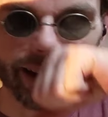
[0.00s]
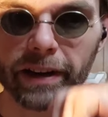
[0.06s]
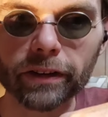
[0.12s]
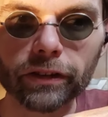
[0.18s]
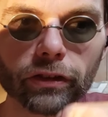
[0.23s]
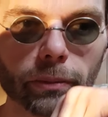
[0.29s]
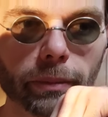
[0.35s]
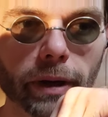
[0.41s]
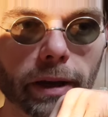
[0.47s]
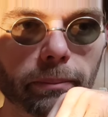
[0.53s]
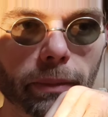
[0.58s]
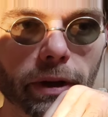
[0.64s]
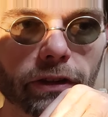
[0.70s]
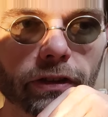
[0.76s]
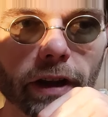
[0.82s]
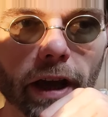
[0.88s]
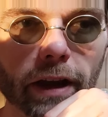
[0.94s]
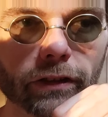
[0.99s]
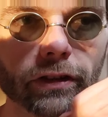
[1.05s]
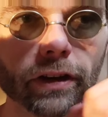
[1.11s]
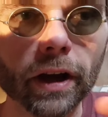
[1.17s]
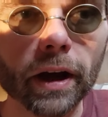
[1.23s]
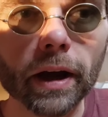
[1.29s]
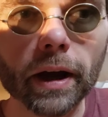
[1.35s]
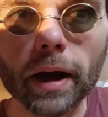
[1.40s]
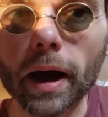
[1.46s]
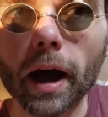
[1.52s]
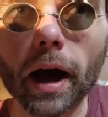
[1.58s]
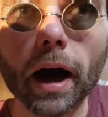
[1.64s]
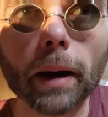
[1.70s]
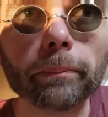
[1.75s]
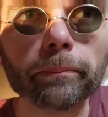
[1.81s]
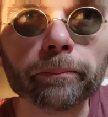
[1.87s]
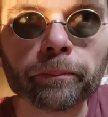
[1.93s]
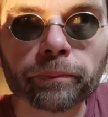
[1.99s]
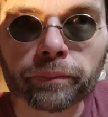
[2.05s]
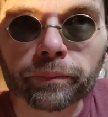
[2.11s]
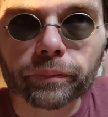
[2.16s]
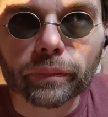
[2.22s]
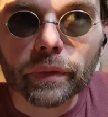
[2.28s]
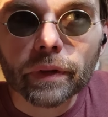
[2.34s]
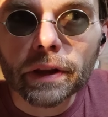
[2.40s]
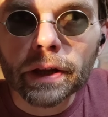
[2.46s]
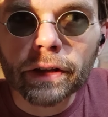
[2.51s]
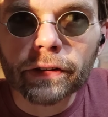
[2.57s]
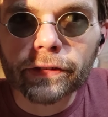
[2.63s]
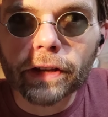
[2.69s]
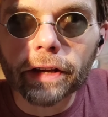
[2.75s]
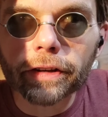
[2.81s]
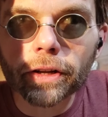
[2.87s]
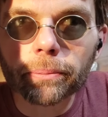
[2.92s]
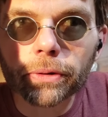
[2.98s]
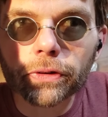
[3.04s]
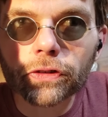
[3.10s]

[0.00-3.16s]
hairs on my mustache. Uh, set number